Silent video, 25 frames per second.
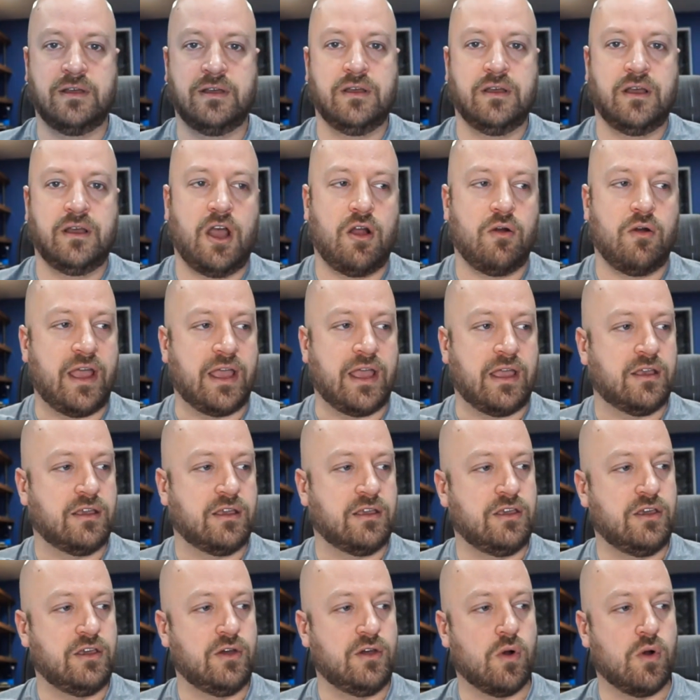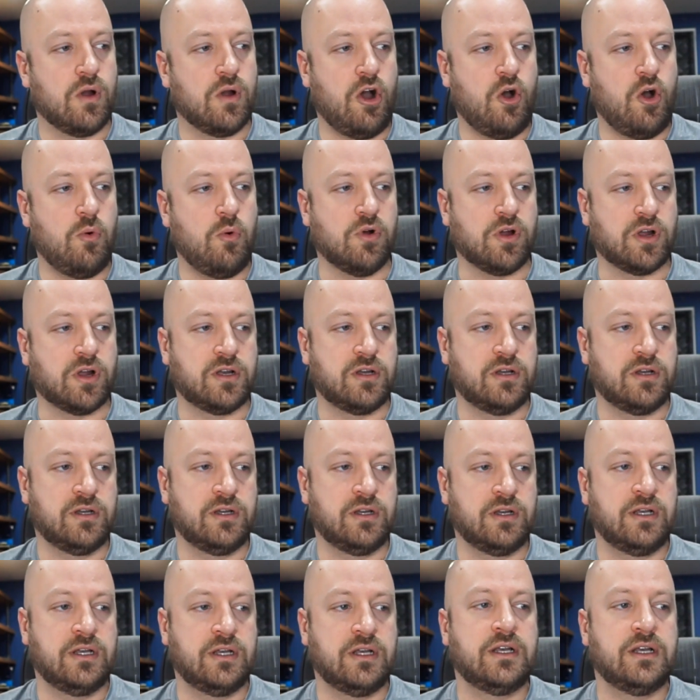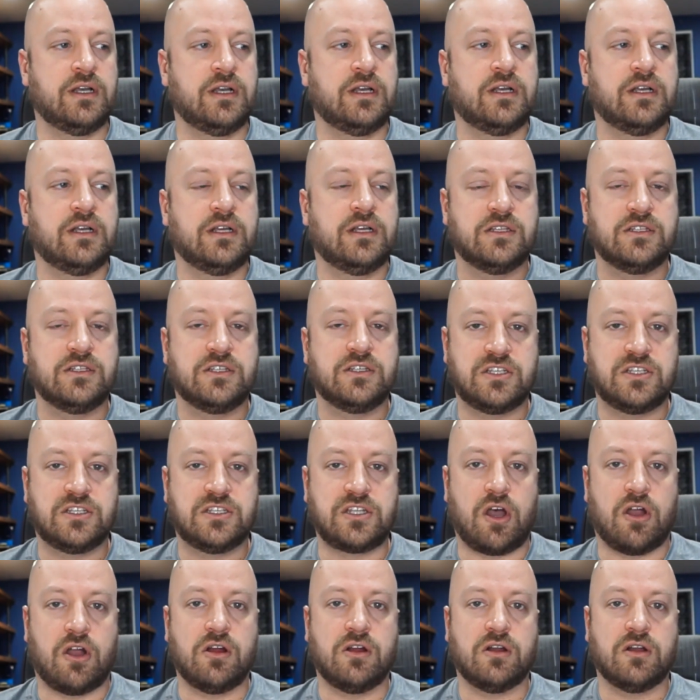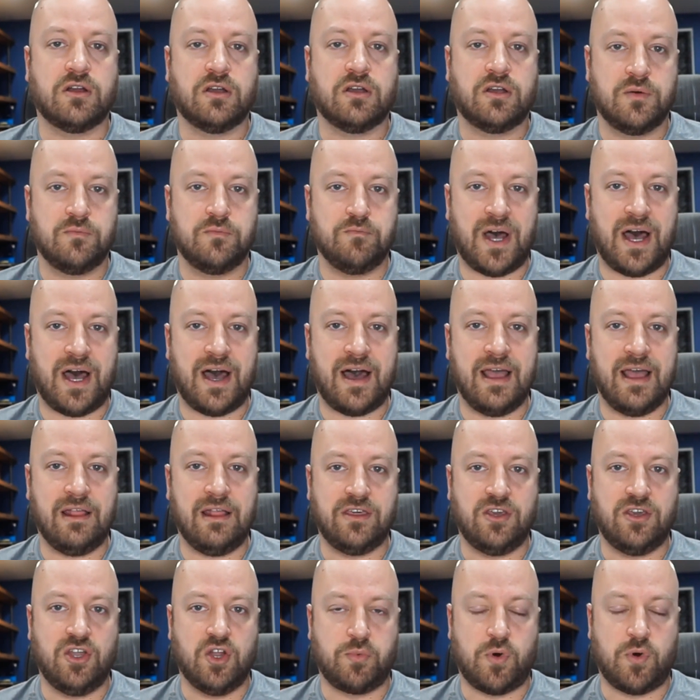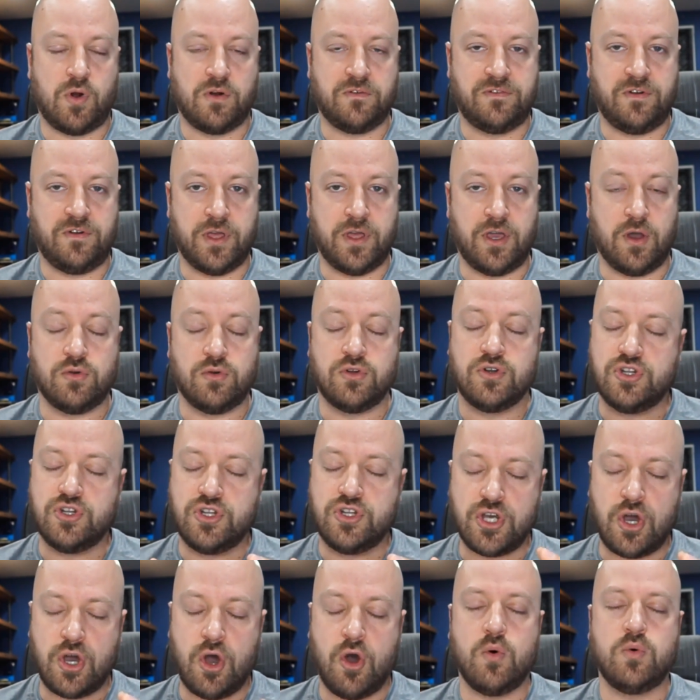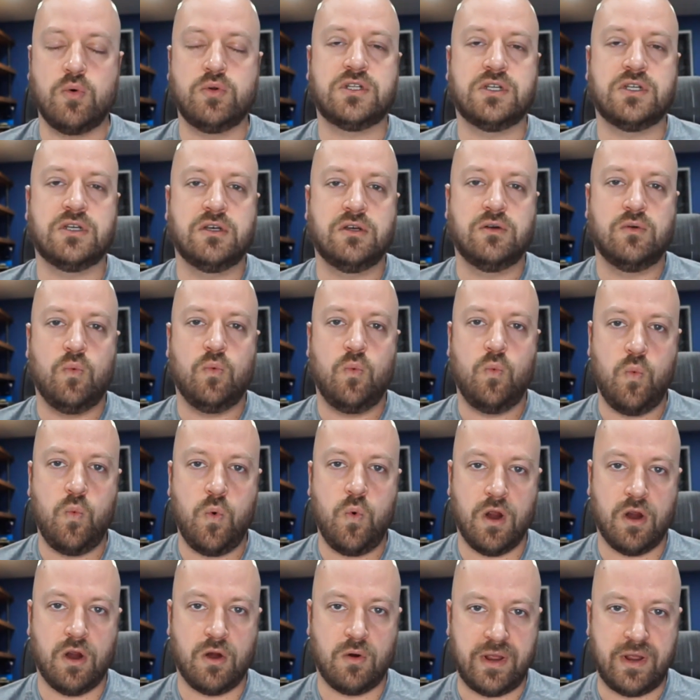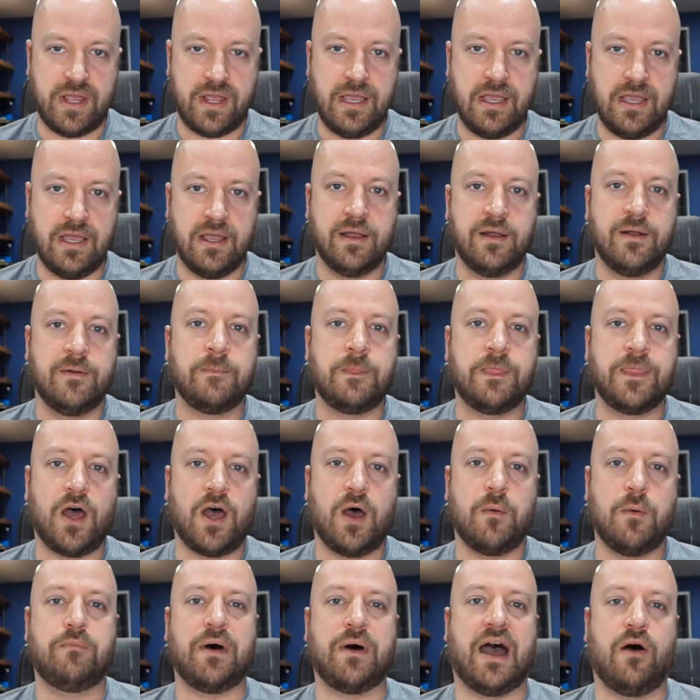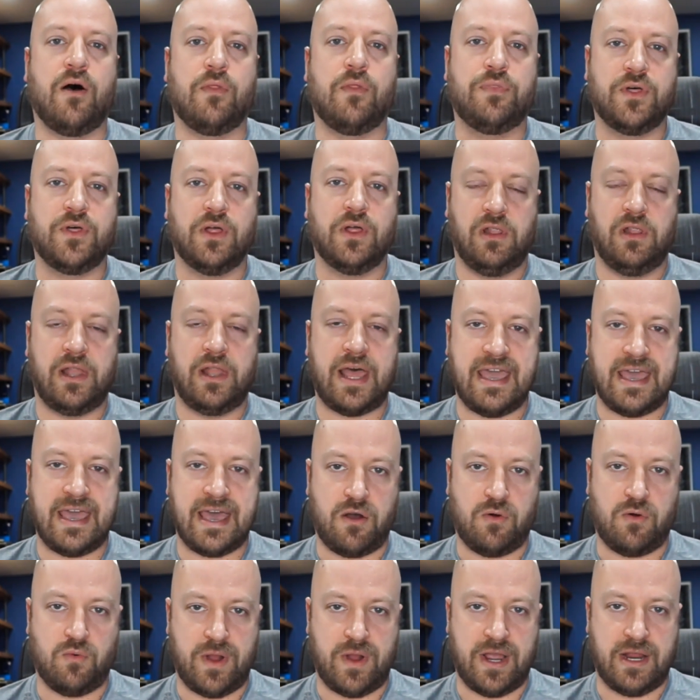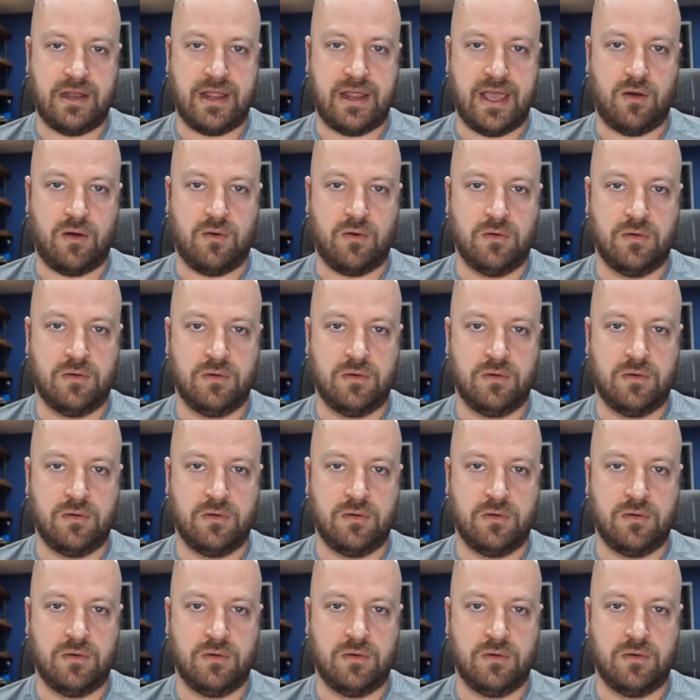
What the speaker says: All right, your homework. Start compiling your portfolio. Don't worry about the layout right now.